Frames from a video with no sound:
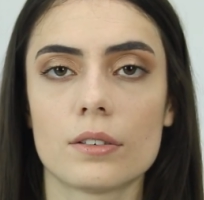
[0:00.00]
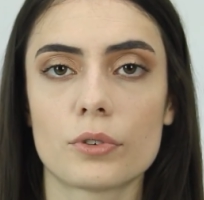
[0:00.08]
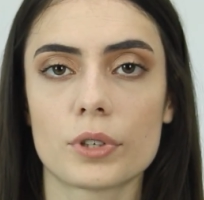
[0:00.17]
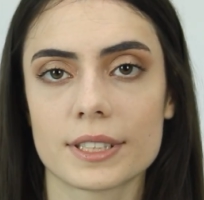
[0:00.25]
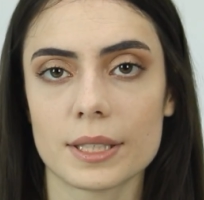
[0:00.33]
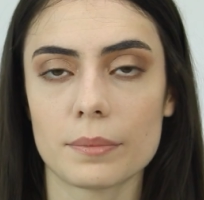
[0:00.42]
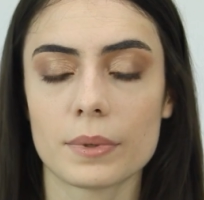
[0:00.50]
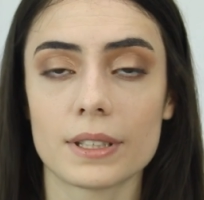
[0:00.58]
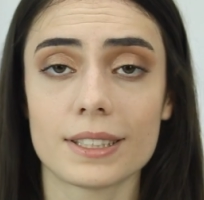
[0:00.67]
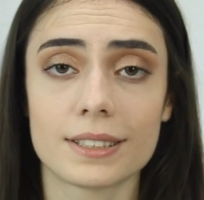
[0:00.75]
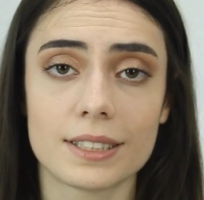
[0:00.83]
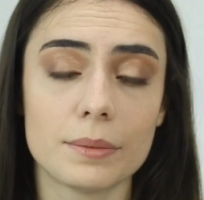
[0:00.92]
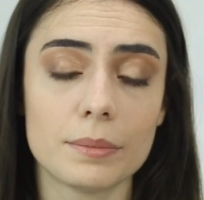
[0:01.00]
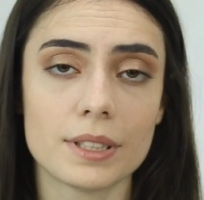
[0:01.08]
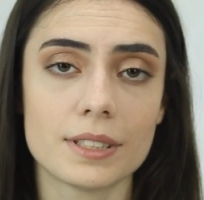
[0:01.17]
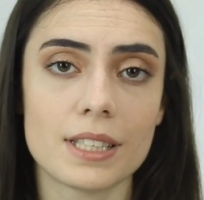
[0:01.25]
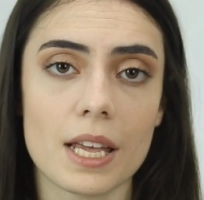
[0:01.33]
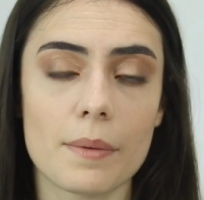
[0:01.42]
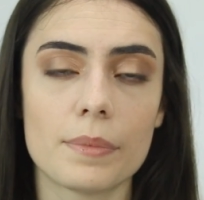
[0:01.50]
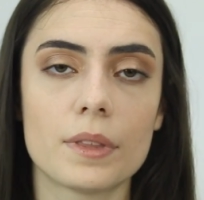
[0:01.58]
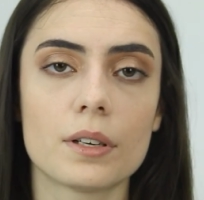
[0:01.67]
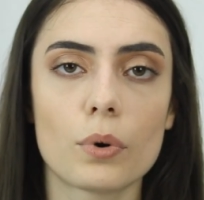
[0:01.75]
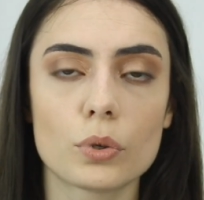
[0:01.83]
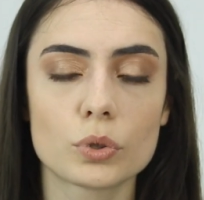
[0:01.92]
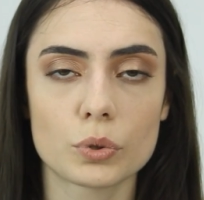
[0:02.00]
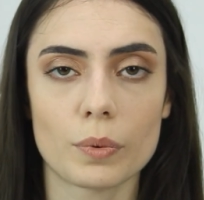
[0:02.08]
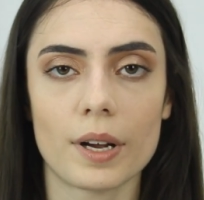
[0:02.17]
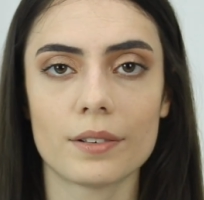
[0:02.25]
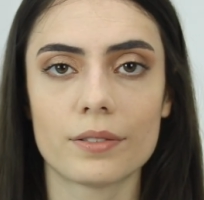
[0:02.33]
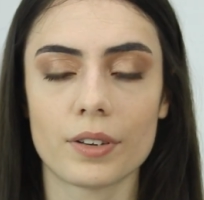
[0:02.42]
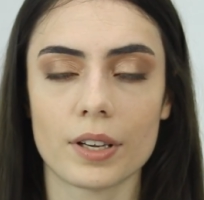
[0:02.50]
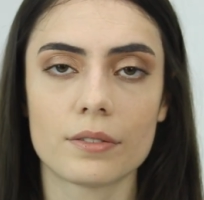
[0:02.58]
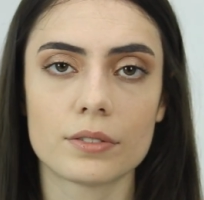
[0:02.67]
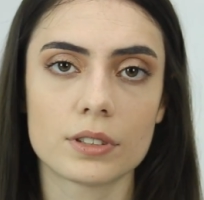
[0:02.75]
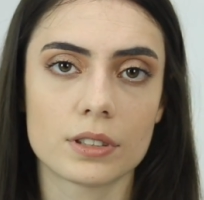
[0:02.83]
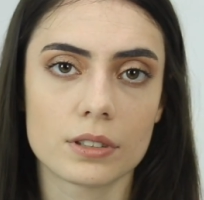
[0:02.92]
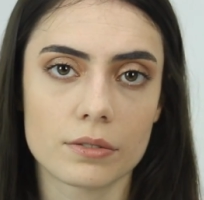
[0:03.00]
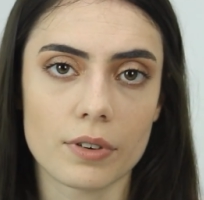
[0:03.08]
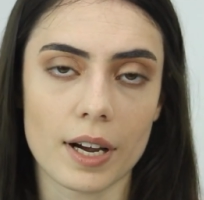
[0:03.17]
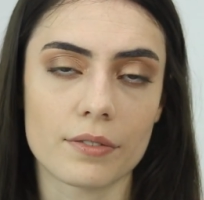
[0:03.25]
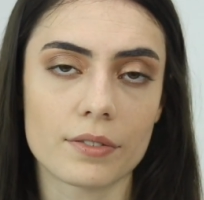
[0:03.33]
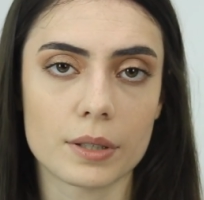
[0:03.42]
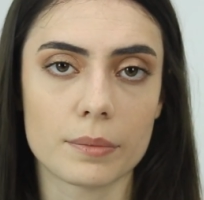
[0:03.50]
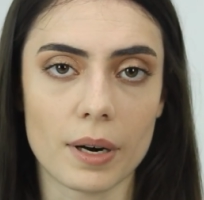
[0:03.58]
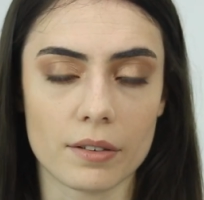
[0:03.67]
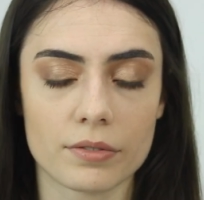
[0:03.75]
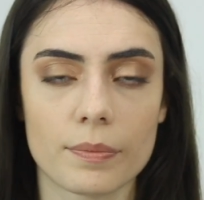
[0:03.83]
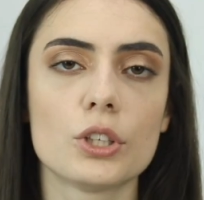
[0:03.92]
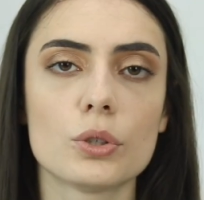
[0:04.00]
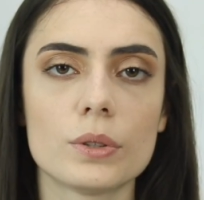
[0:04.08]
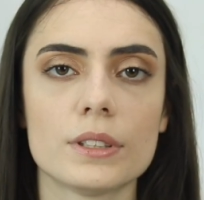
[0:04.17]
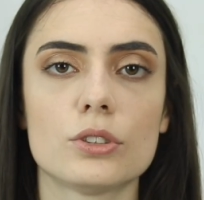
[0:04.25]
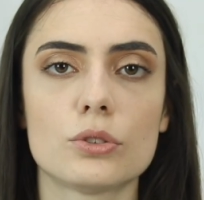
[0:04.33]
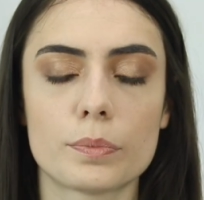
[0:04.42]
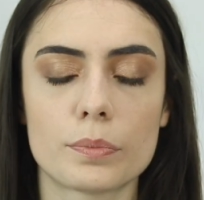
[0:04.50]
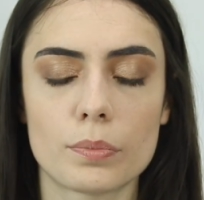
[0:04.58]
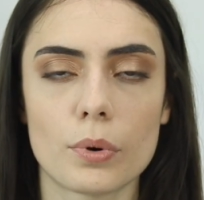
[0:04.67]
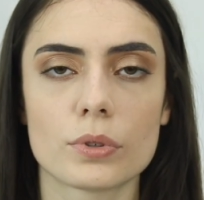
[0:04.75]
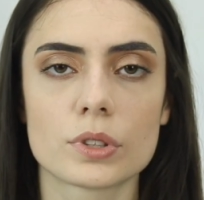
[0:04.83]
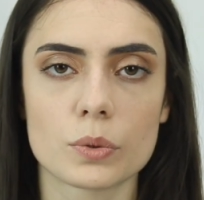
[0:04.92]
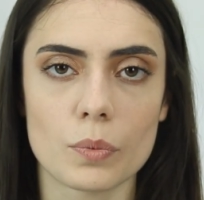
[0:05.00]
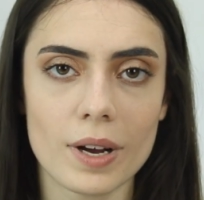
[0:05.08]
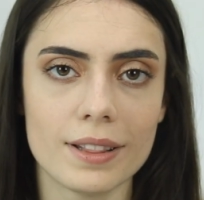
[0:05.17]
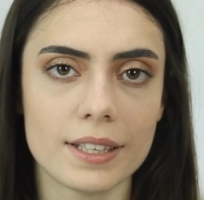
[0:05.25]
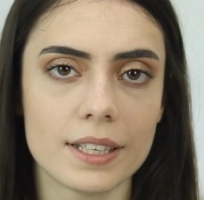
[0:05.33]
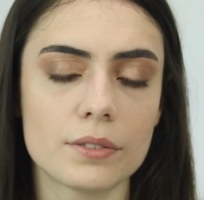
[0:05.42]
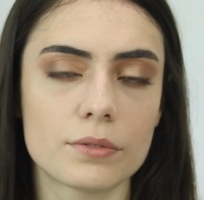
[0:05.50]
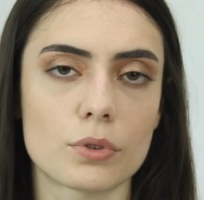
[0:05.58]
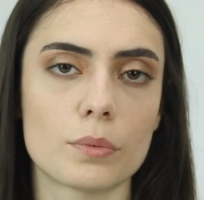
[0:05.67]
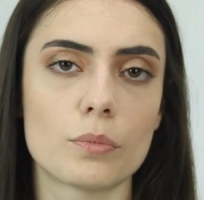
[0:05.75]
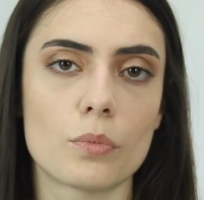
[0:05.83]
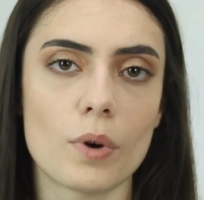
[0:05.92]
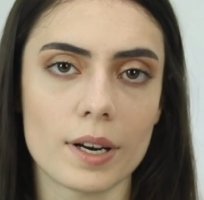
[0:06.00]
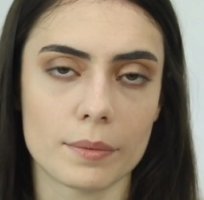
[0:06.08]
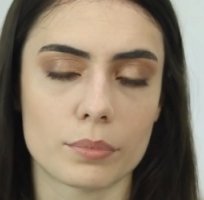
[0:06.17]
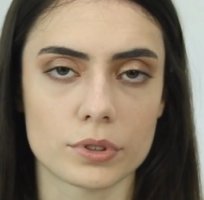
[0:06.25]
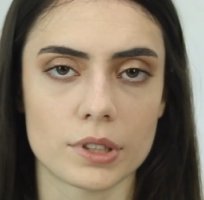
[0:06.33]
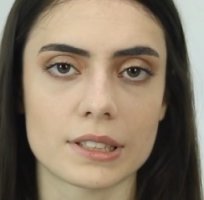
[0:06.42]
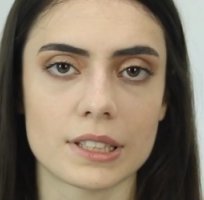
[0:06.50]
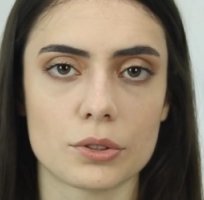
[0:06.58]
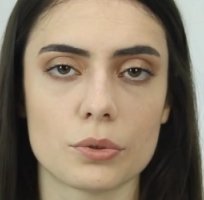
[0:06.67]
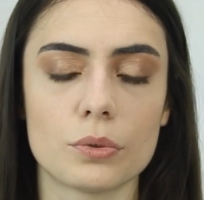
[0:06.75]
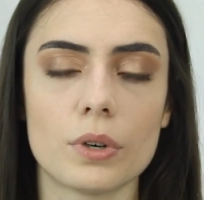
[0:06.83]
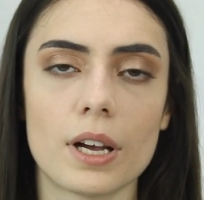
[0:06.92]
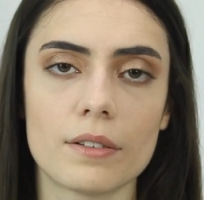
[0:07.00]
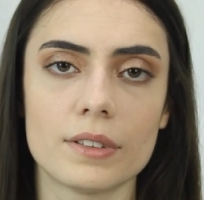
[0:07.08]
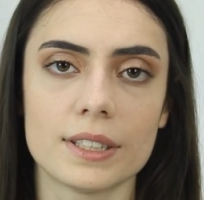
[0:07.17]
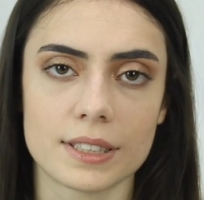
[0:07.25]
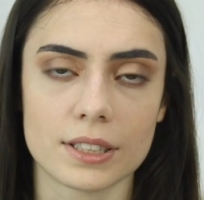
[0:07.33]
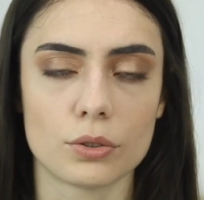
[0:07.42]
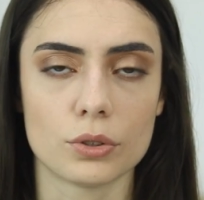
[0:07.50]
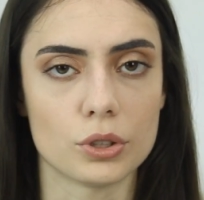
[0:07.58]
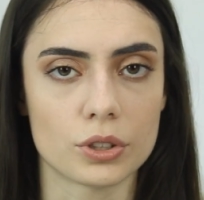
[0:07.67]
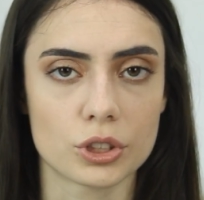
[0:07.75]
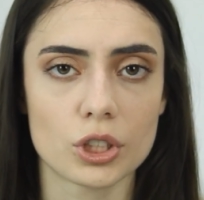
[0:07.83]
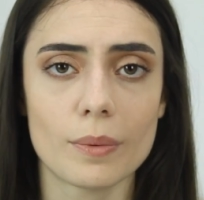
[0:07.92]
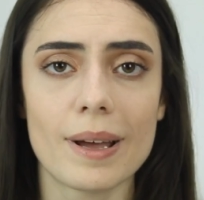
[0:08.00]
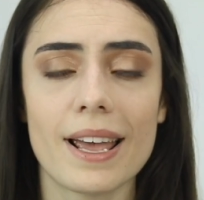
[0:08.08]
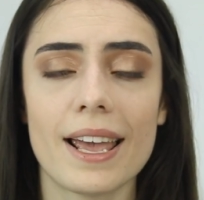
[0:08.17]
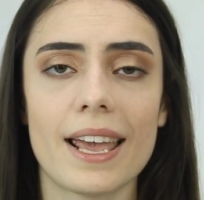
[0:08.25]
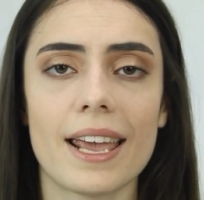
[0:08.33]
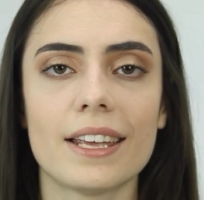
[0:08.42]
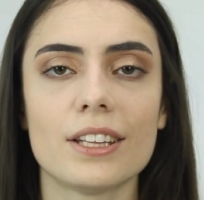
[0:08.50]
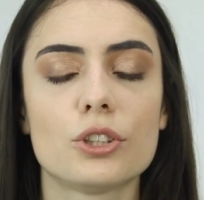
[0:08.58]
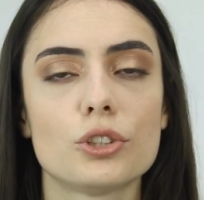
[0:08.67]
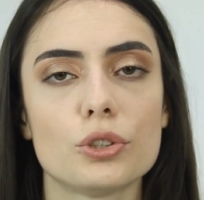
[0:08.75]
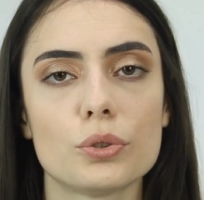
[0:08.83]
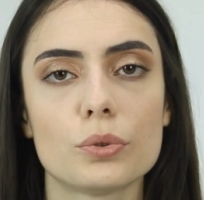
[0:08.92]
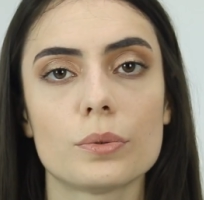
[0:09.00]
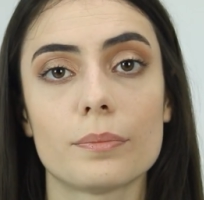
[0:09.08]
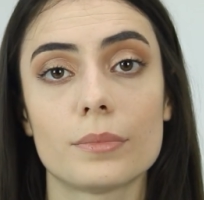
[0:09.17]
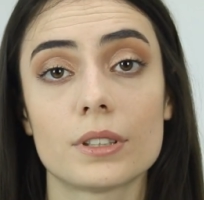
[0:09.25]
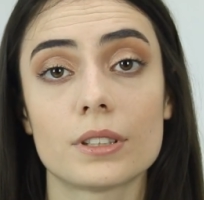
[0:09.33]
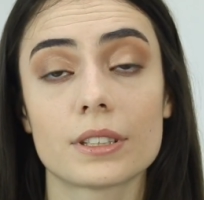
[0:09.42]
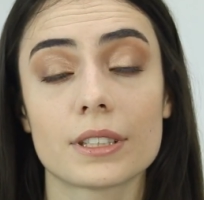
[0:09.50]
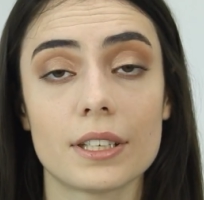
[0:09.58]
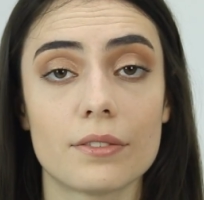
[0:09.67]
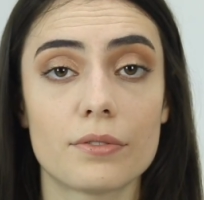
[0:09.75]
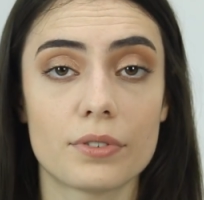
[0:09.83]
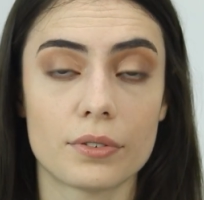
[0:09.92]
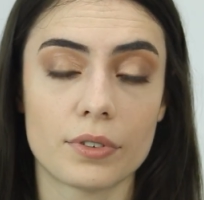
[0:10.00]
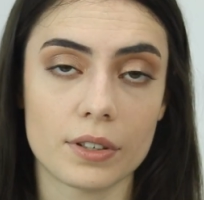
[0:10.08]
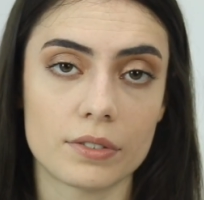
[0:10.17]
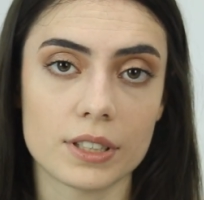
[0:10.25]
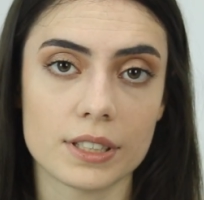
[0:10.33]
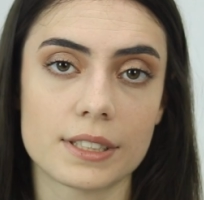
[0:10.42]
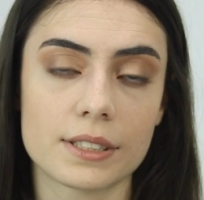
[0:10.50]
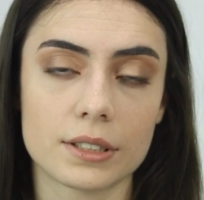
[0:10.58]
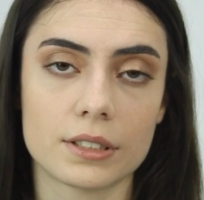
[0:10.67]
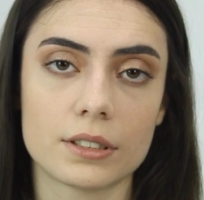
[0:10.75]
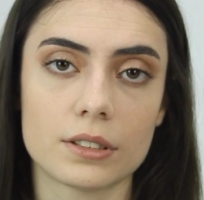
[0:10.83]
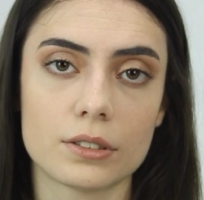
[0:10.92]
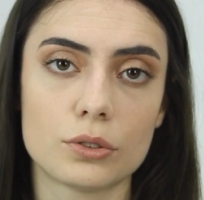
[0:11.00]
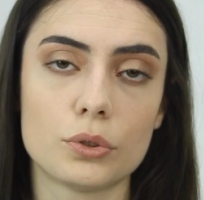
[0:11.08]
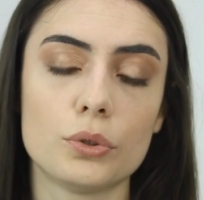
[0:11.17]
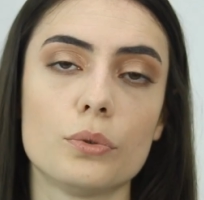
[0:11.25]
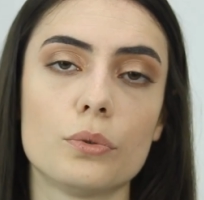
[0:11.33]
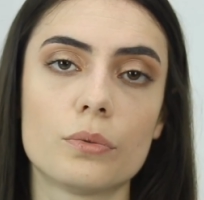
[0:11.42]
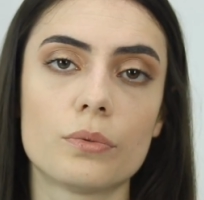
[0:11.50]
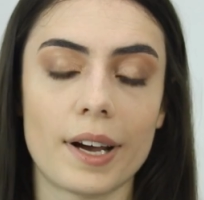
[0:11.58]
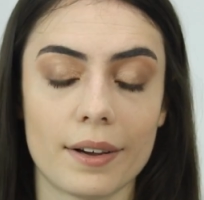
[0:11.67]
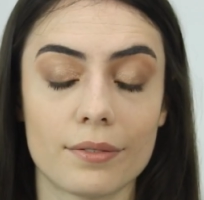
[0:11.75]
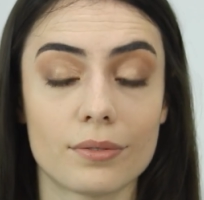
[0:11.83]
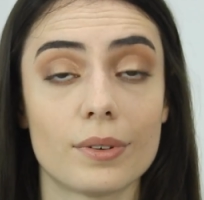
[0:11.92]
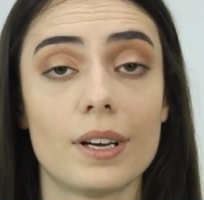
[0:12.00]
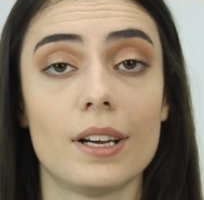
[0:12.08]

For example, a theme is named post one fave 5 above. You will need to post one link from one product that you have listed on your shop, and you give favorites to 5